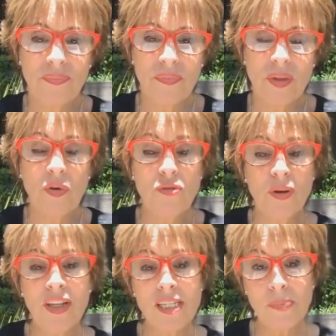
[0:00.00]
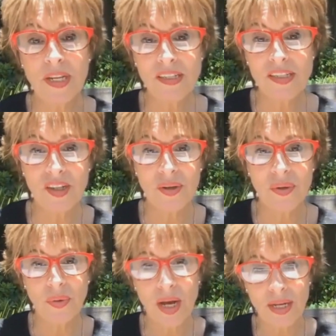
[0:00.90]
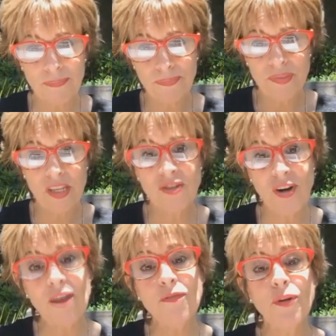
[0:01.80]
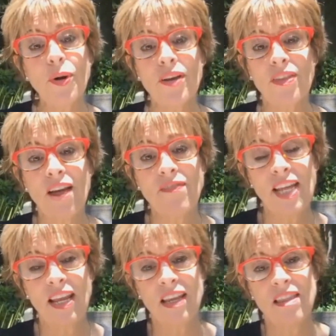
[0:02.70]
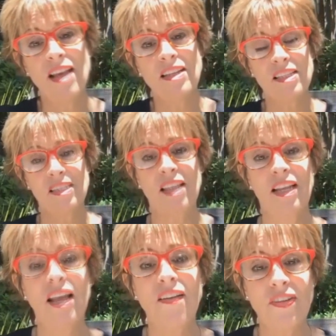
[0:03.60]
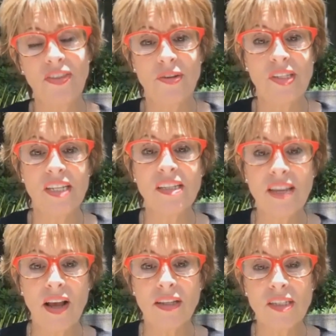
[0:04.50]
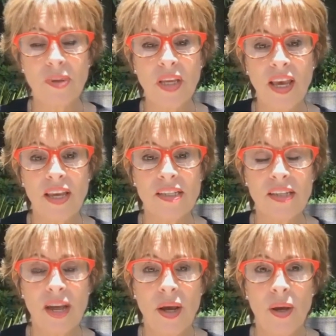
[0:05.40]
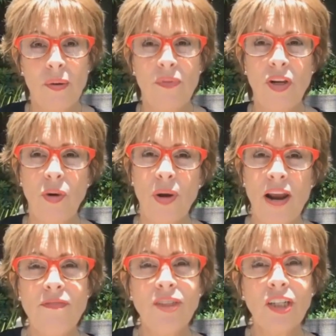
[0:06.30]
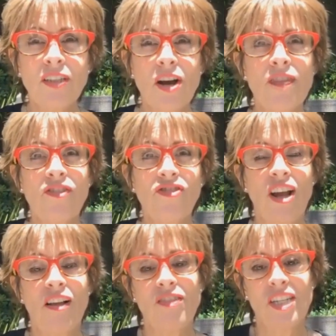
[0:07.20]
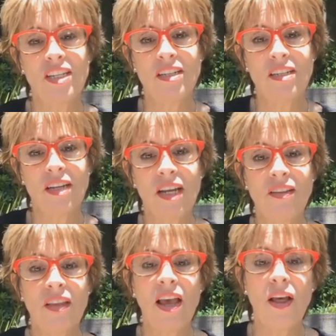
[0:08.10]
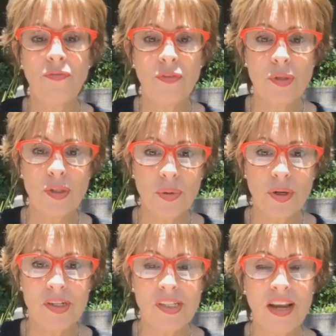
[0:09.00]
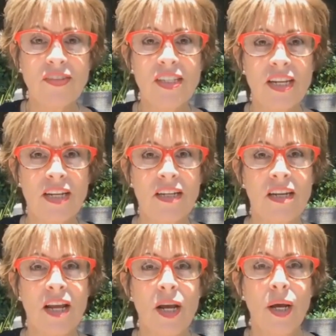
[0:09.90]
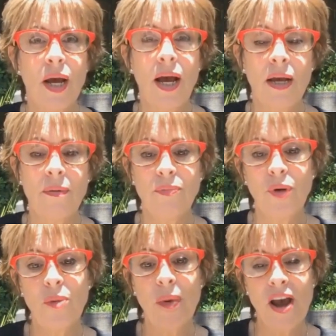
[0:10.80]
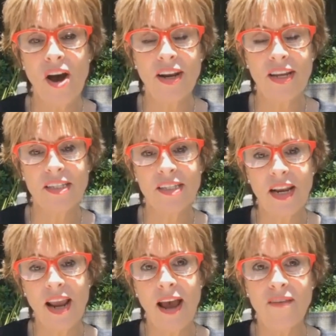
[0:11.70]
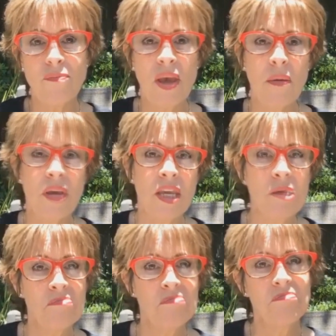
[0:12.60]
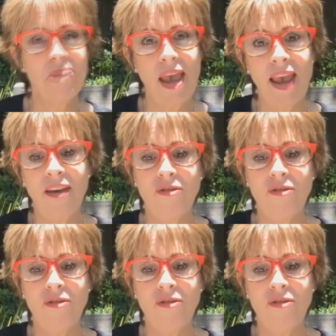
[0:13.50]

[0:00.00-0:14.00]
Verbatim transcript: Which really speaks to um, the Strataflora that I've taken, that's that Life Enthusiast sells, because you know, when I've looked on the shelves in, in the health food stores, I've seen um, probiotics that have maybe eight or